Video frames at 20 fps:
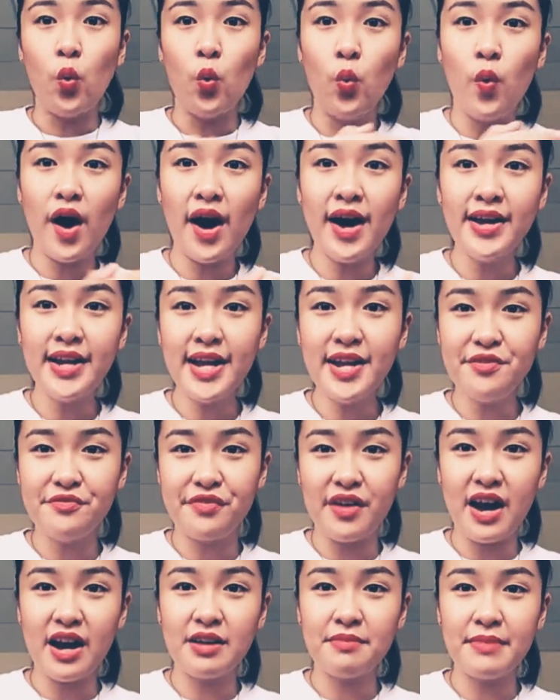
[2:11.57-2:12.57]
one
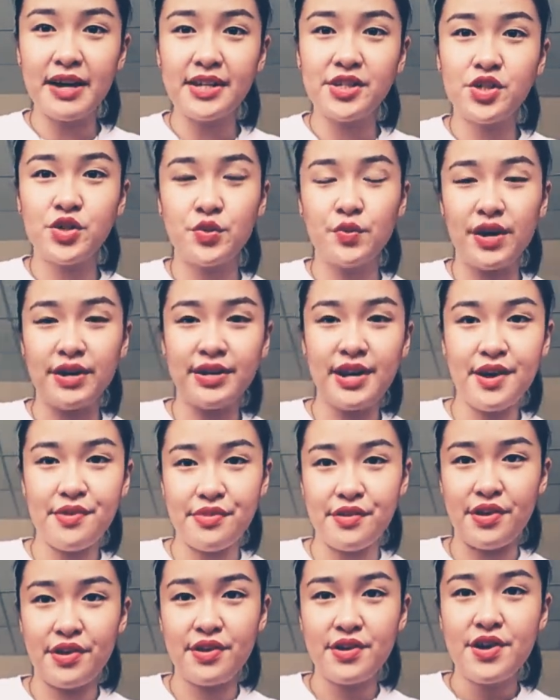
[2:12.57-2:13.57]
environment to
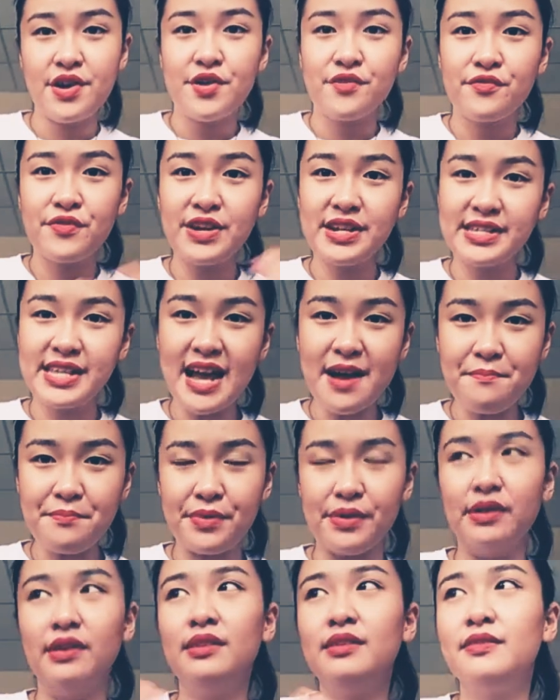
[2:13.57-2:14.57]
another. For example,